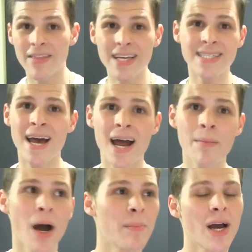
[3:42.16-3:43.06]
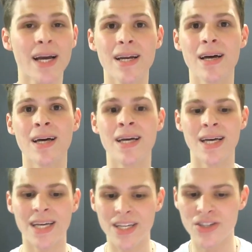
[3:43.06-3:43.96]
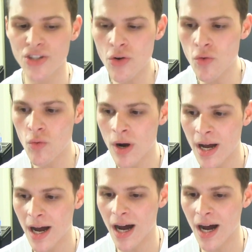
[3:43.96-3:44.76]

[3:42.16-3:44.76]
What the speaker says: This time I'm not gonna do